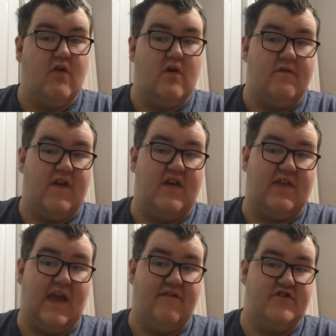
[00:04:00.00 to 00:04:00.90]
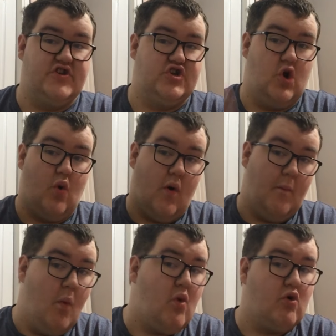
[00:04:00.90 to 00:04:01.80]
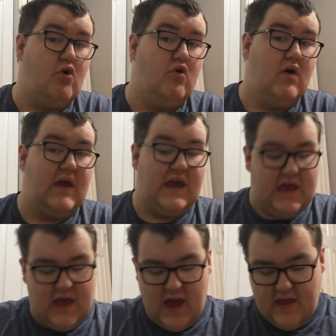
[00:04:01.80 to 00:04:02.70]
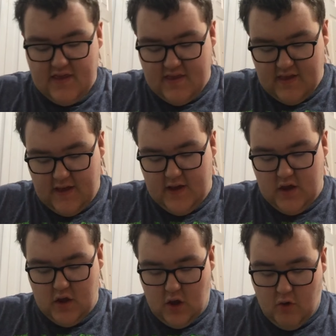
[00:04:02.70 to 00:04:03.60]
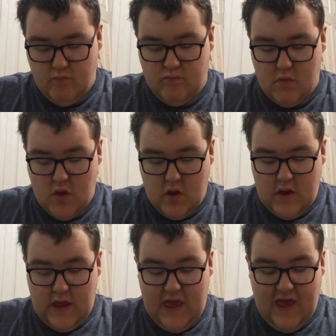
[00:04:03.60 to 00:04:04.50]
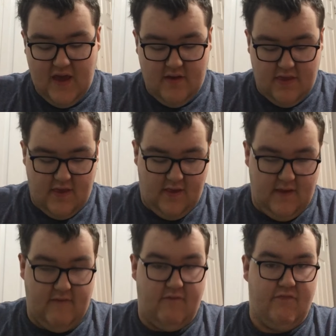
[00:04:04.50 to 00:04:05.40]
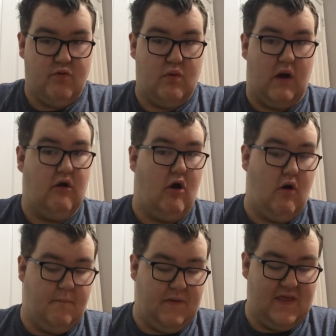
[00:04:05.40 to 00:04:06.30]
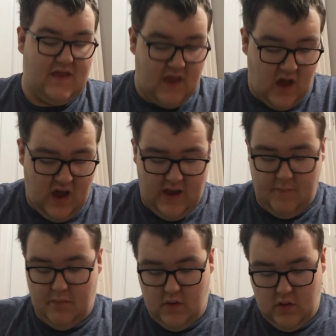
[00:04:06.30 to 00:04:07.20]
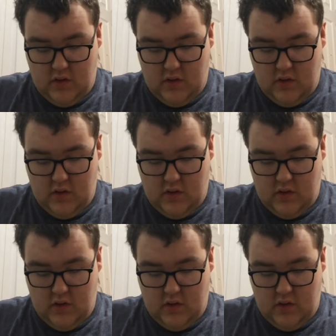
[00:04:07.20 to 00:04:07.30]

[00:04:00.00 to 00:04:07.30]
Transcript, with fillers: from Savage is you know immortal, he has like you know, he lives throughout all piece of time.